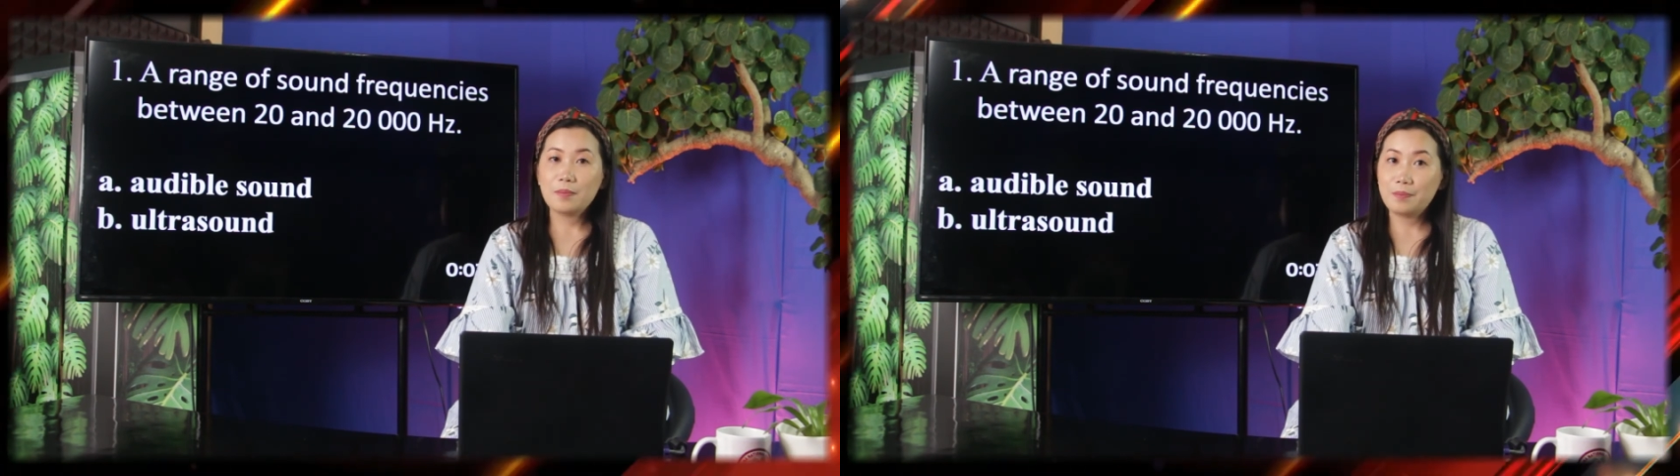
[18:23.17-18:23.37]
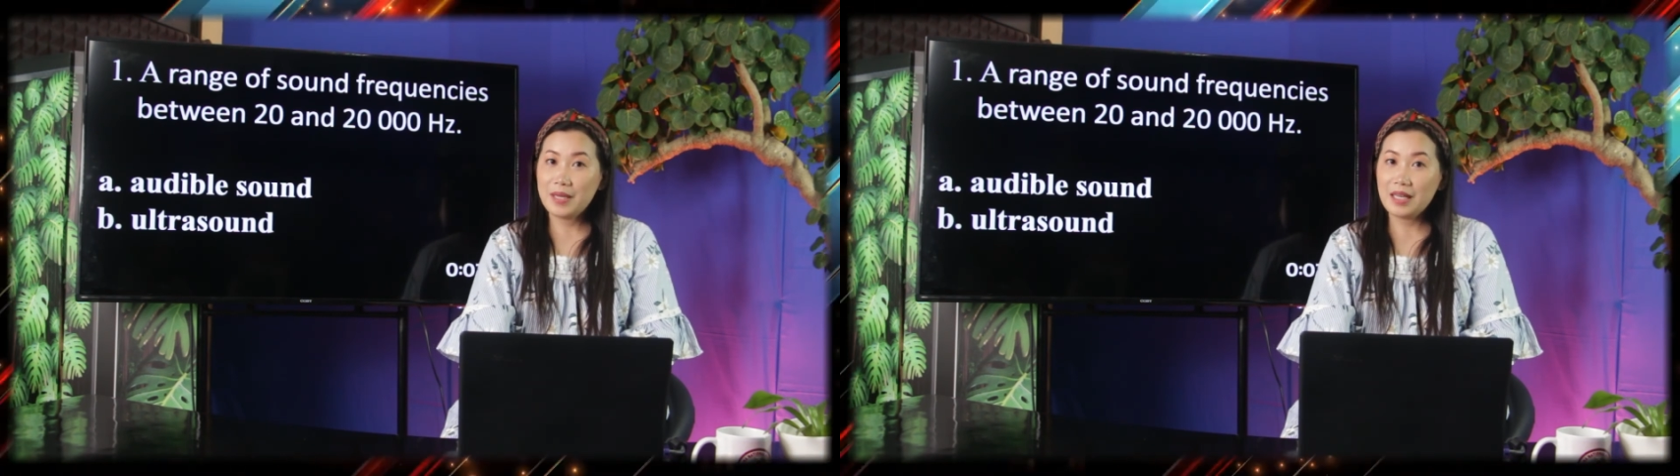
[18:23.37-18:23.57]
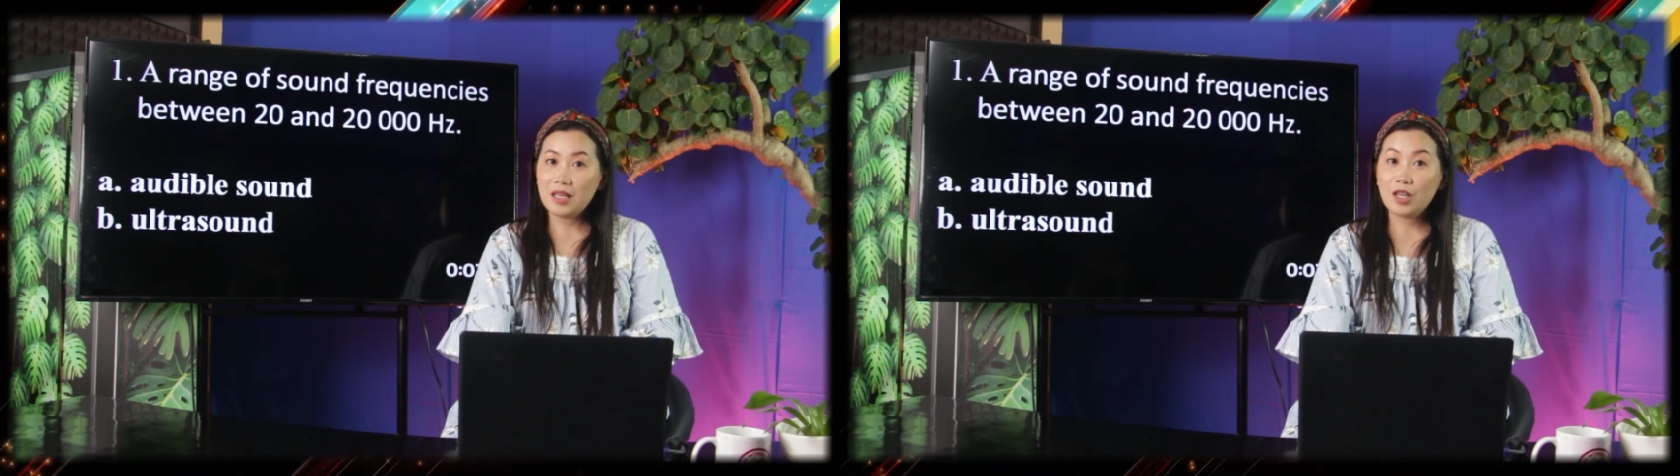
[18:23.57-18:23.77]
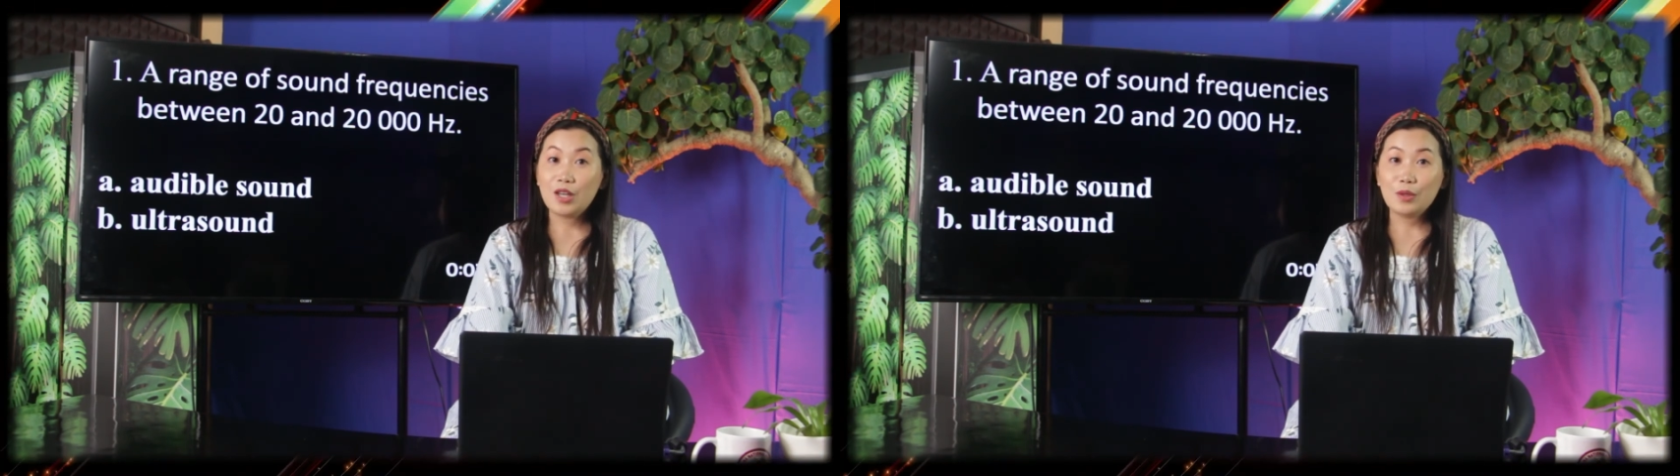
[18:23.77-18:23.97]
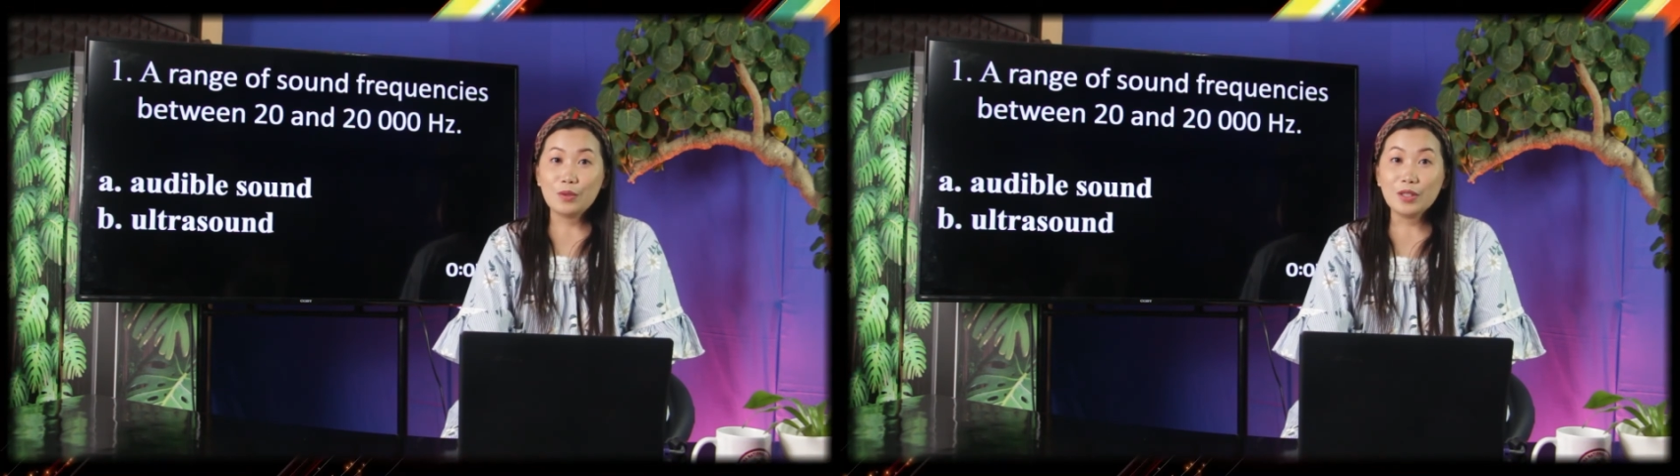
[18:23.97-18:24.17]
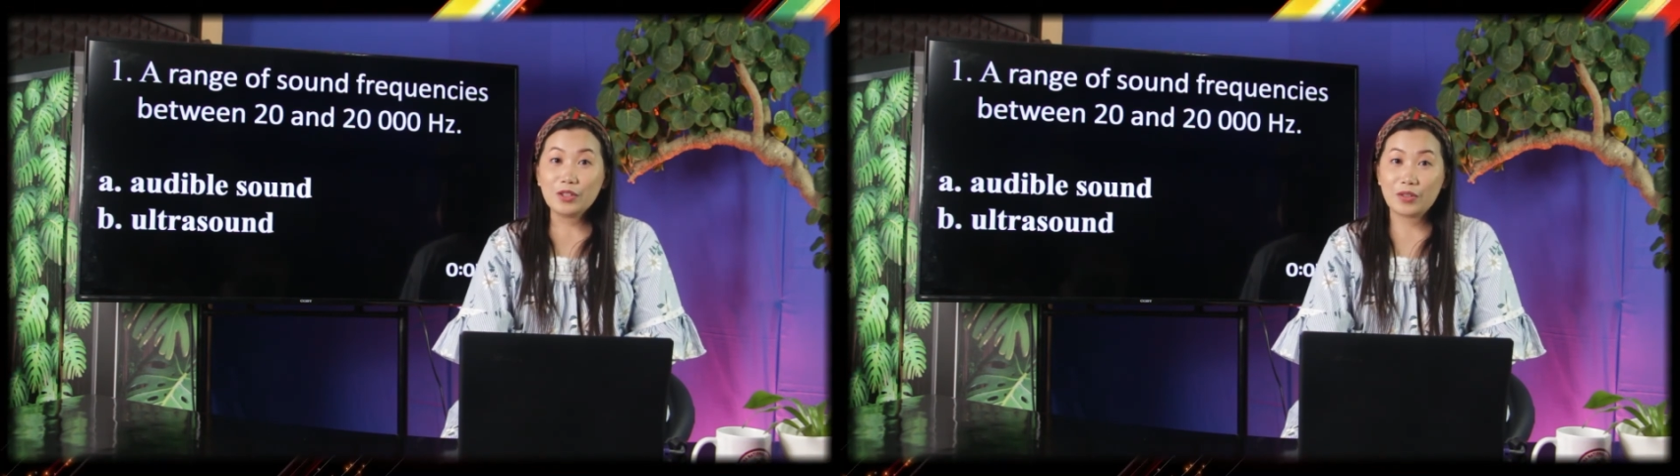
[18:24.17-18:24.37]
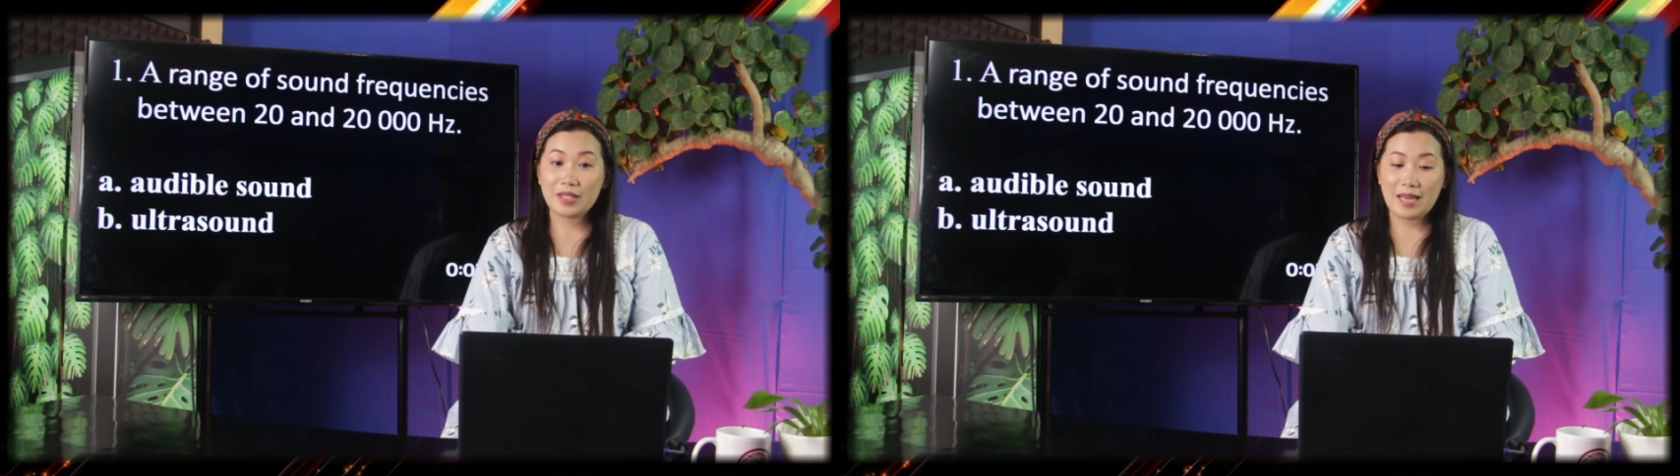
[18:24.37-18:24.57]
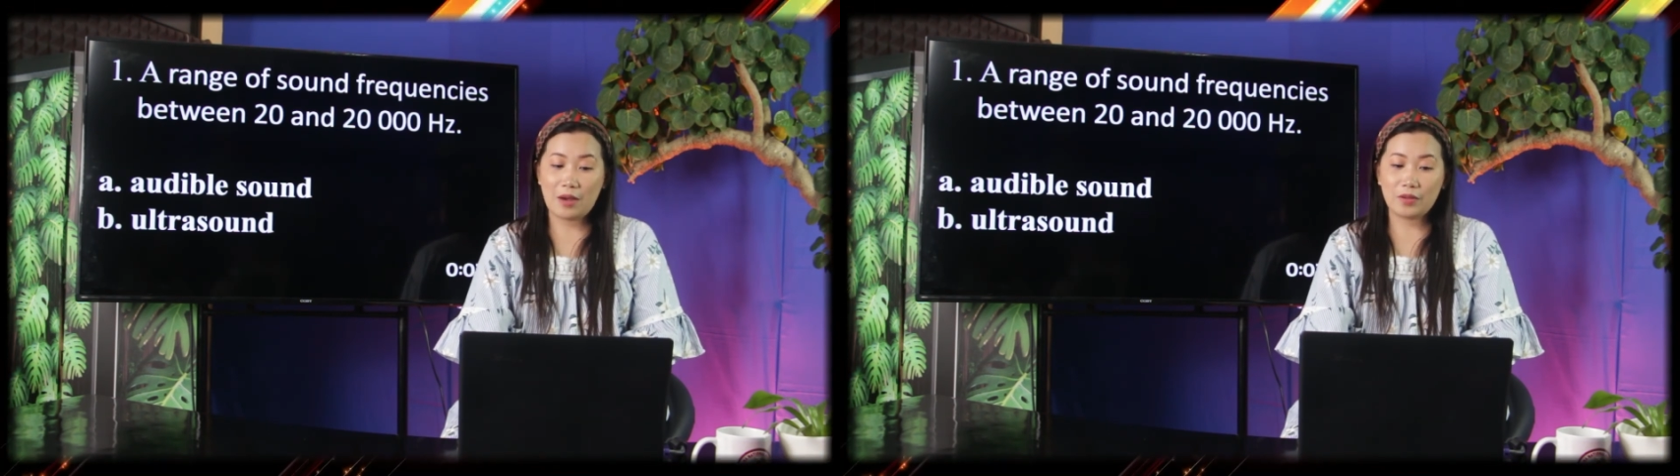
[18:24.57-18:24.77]
B.
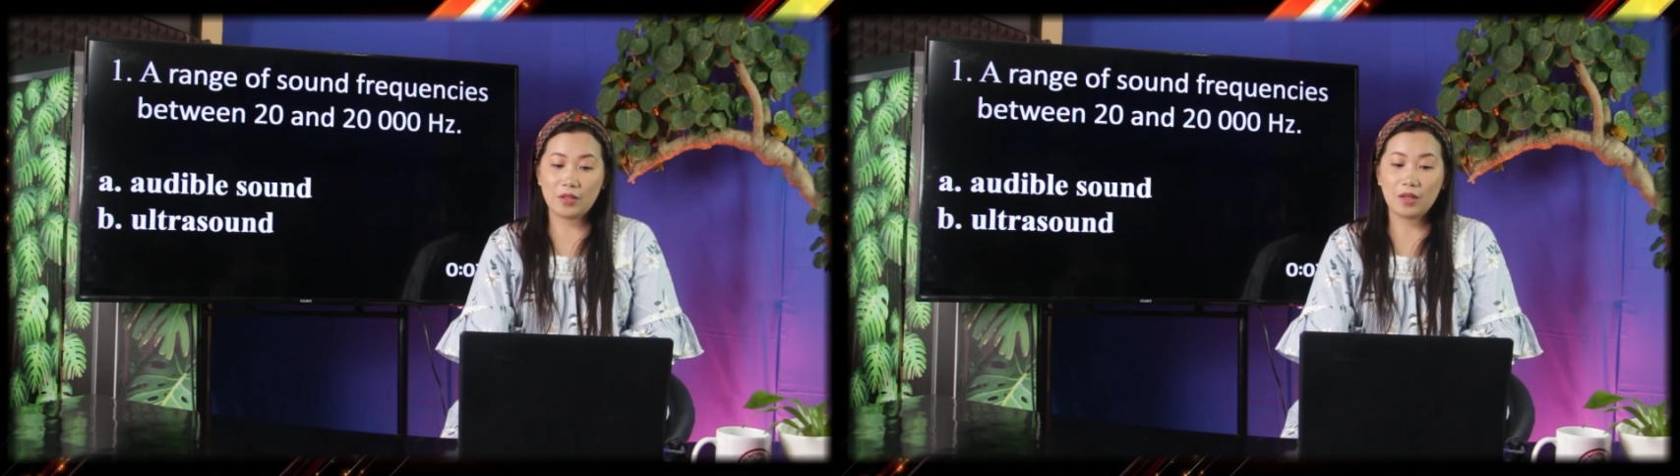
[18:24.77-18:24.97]
Ultrasound.